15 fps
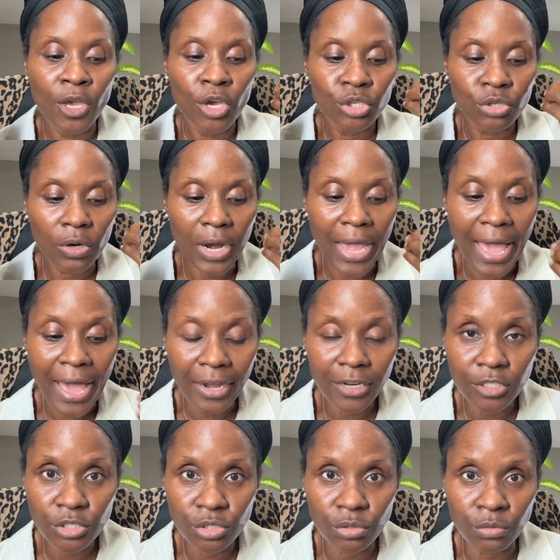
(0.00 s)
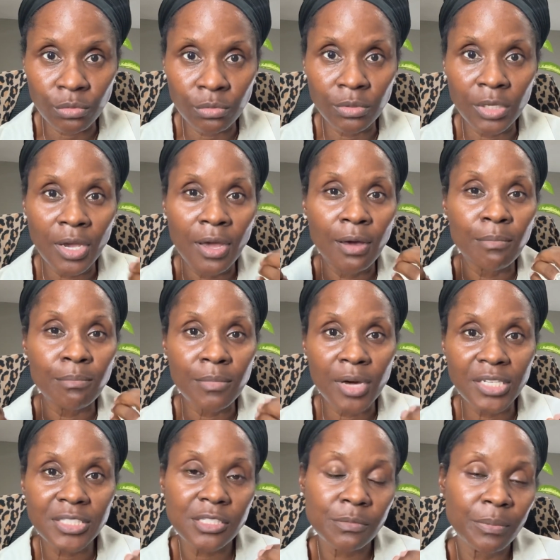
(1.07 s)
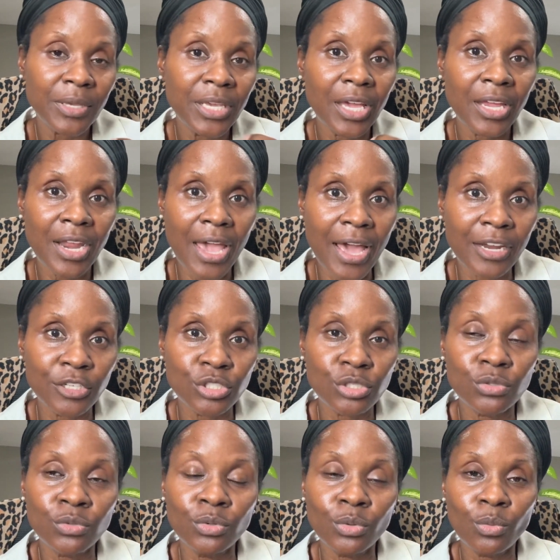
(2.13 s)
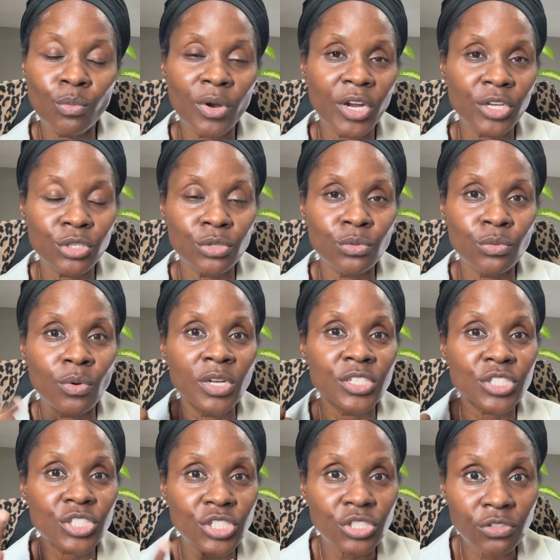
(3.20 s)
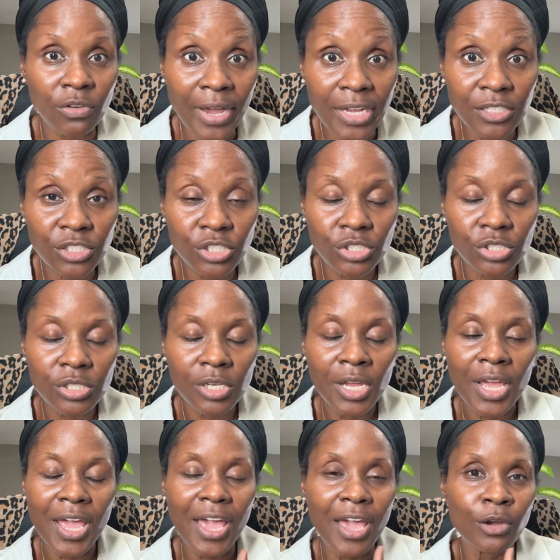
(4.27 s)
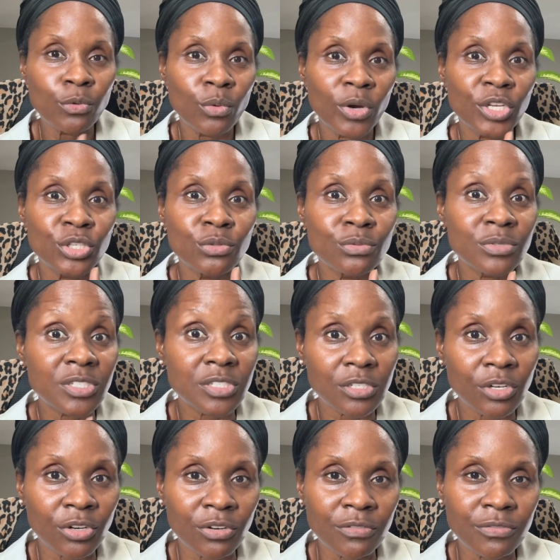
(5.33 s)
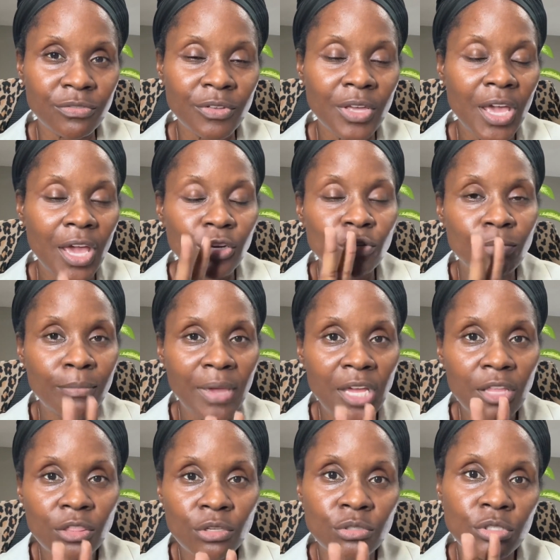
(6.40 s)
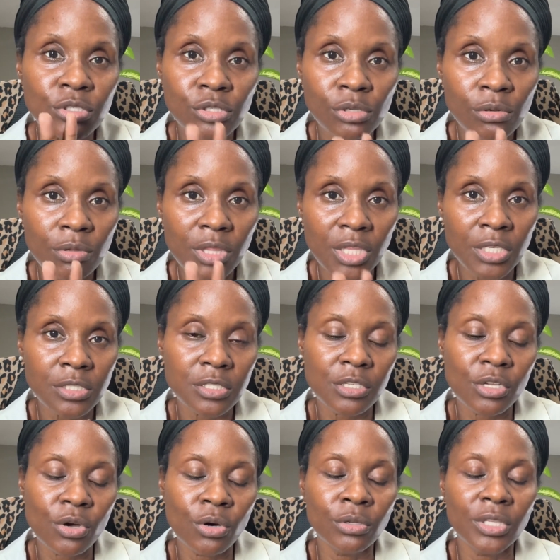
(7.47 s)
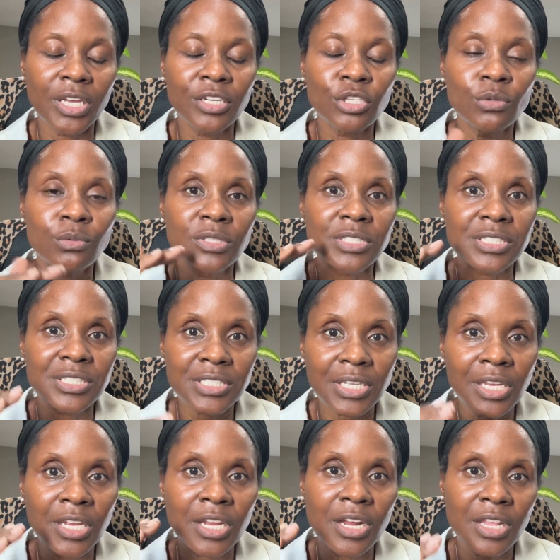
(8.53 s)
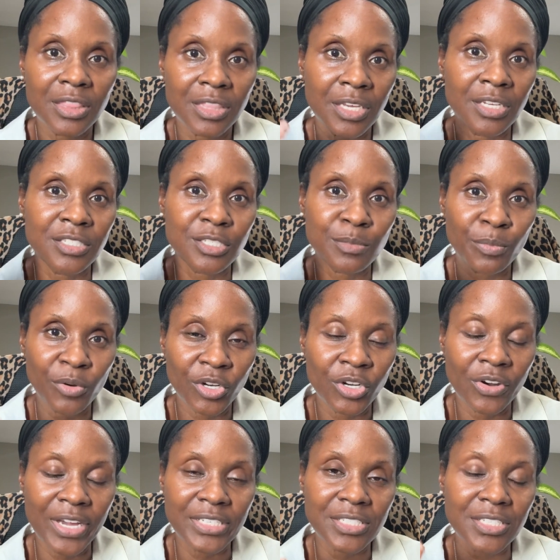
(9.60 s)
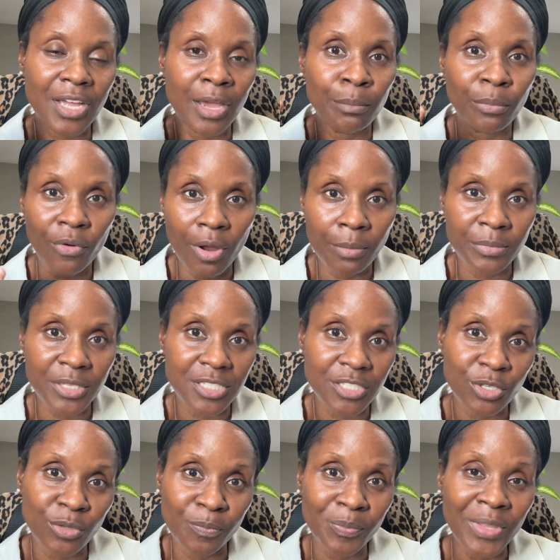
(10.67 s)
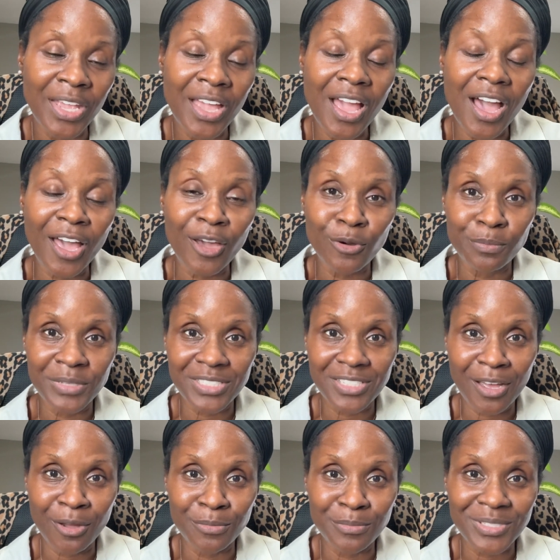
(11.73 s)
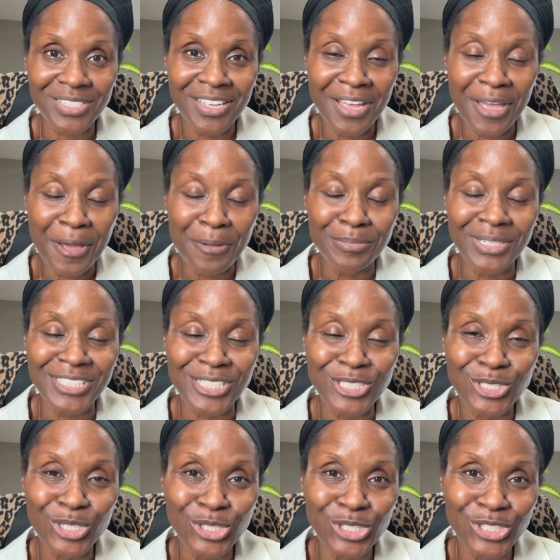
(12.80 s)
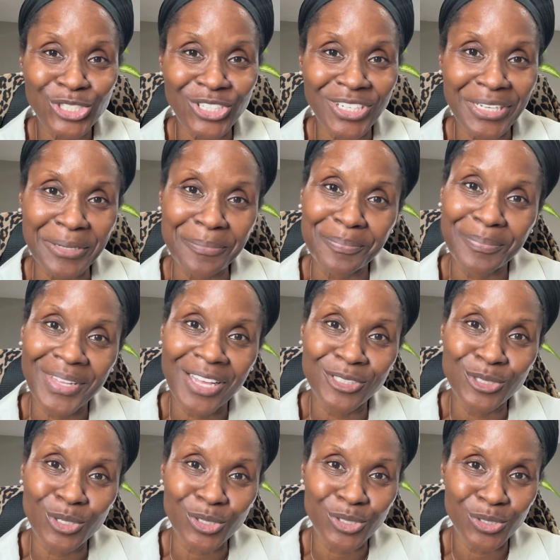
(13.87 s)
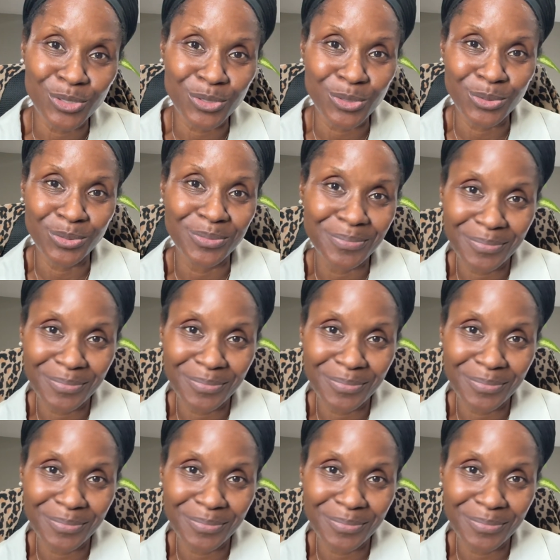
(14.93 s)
Your attitude must be an attitude where you stretch and where you serve. And you make those two things a goal, and you will see things progress. I promise you. I hope this helps. Blessings on your journey. I'll talk to you soon.